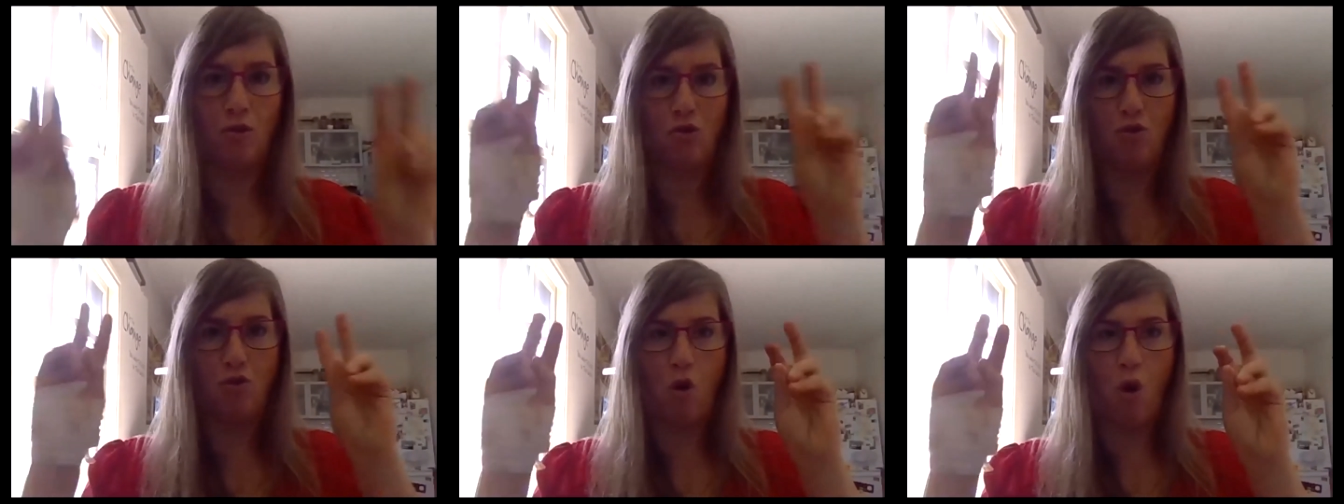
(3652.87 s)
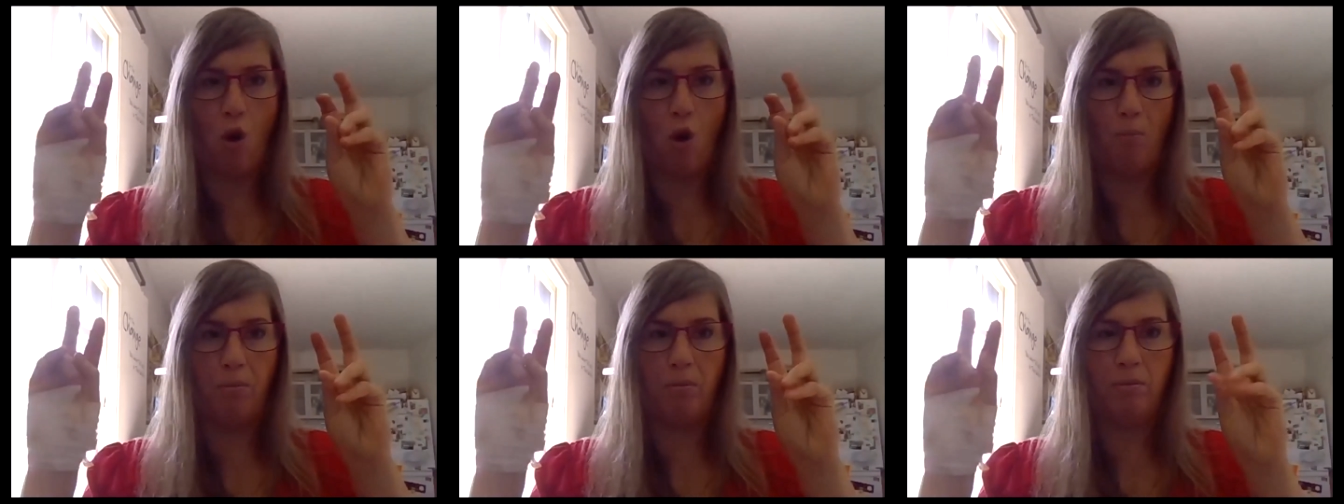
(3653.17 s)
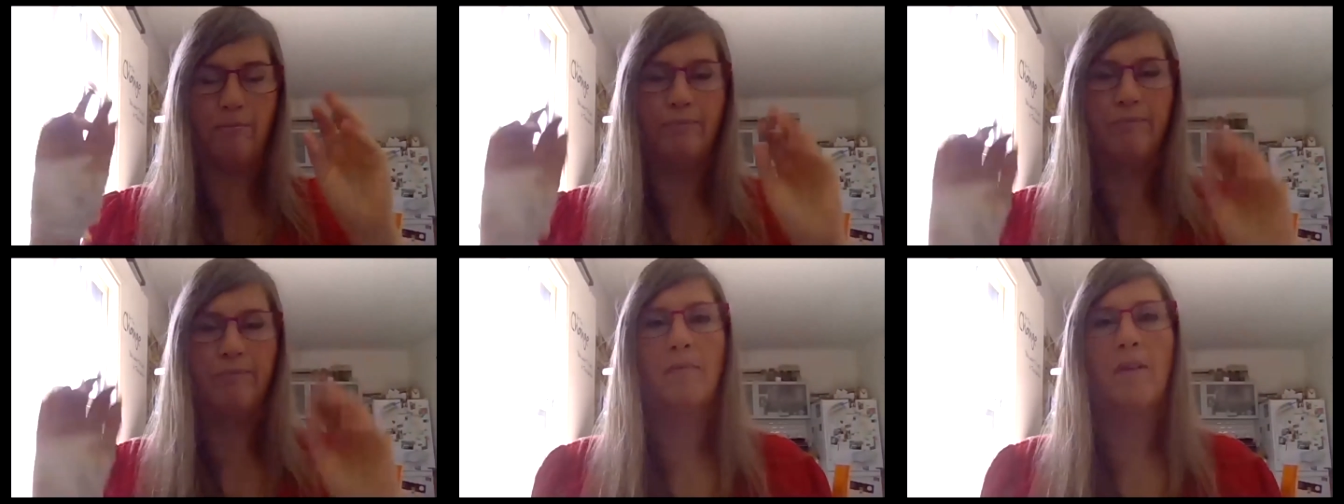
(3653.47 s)

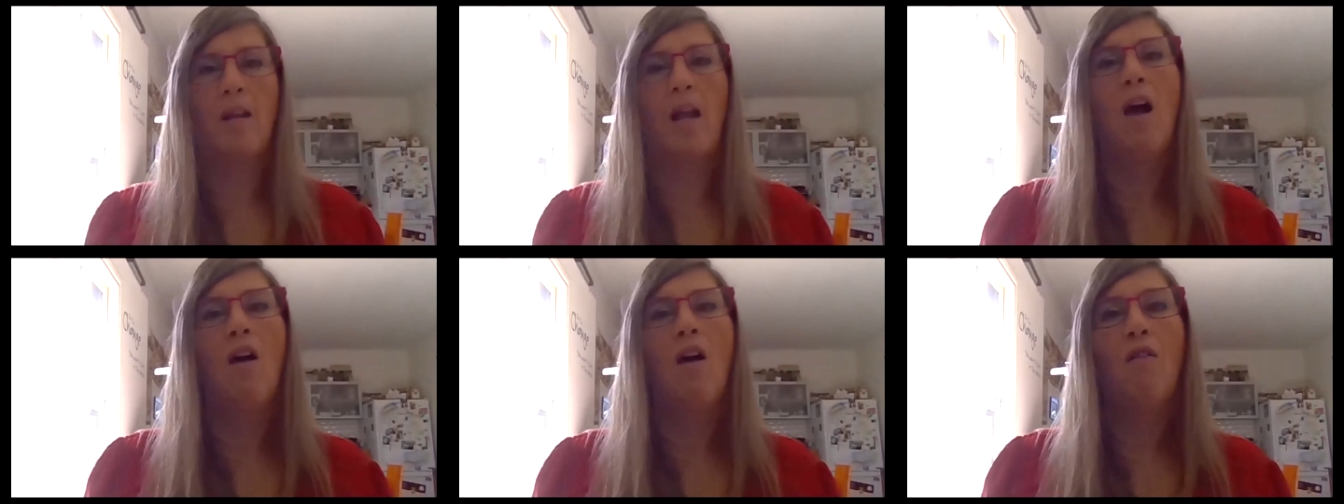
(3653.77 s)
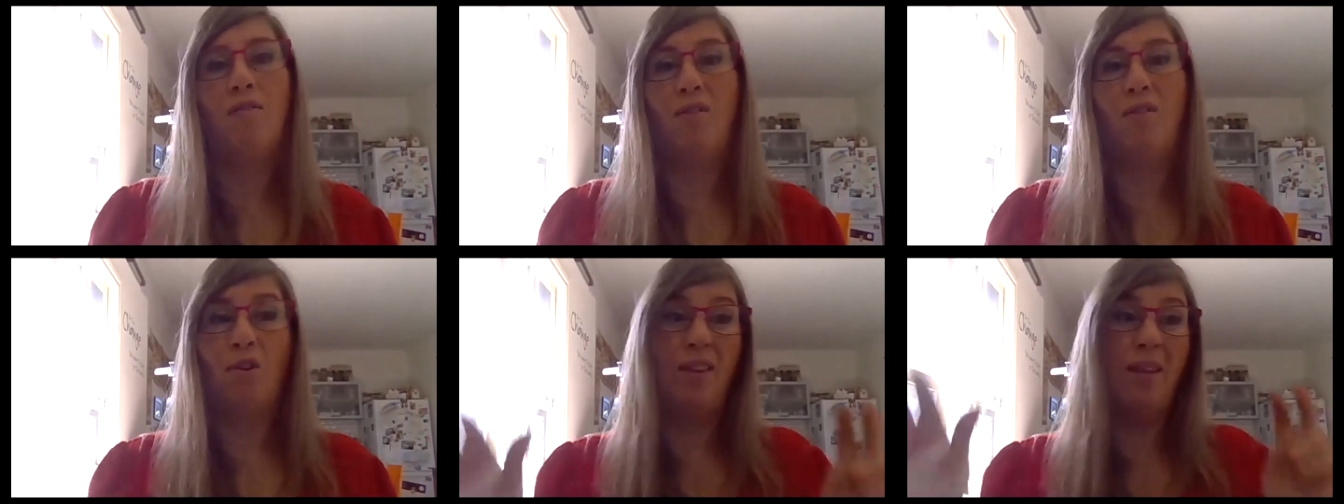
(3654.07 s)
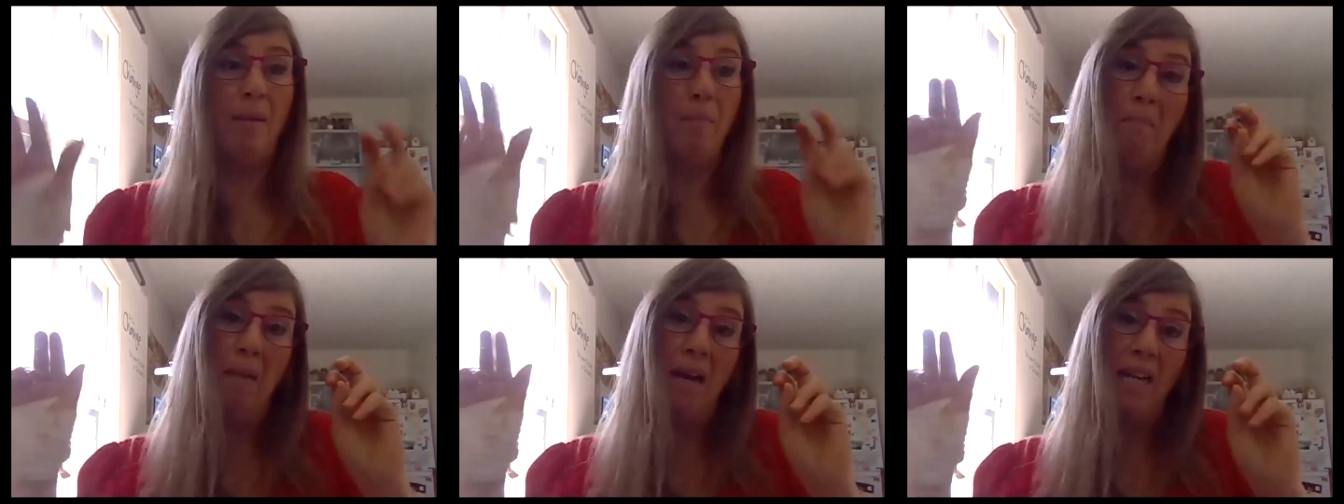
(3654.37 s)
job, for
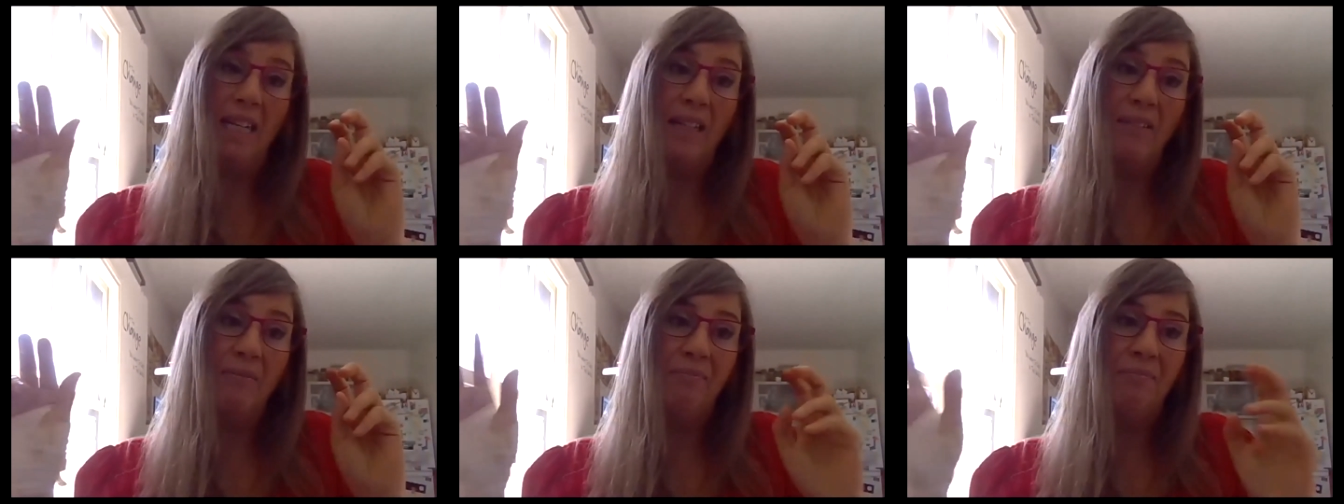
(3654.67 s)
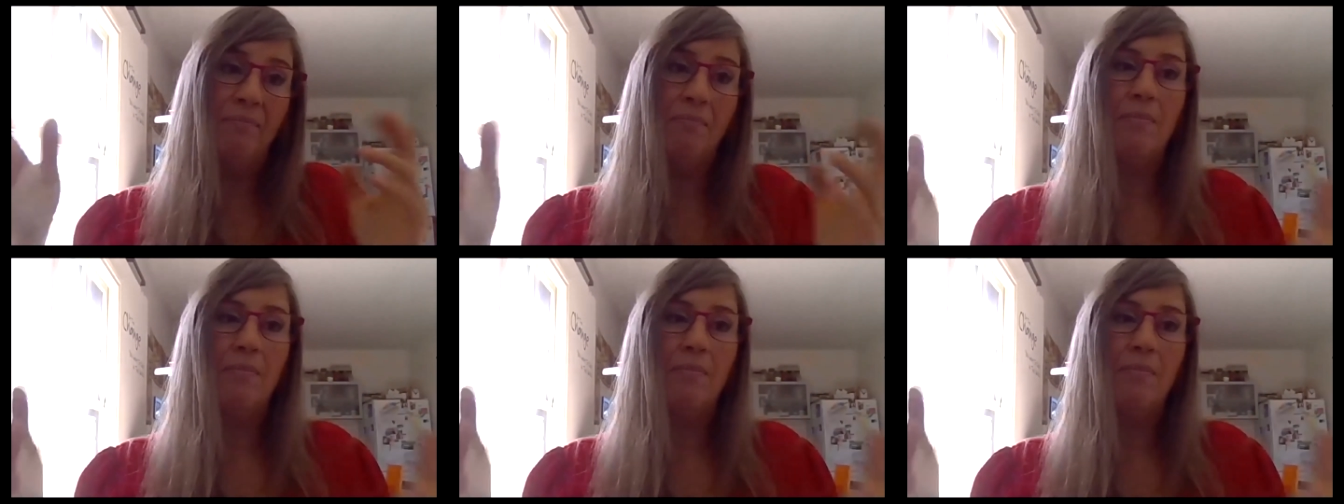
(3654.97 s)
the money,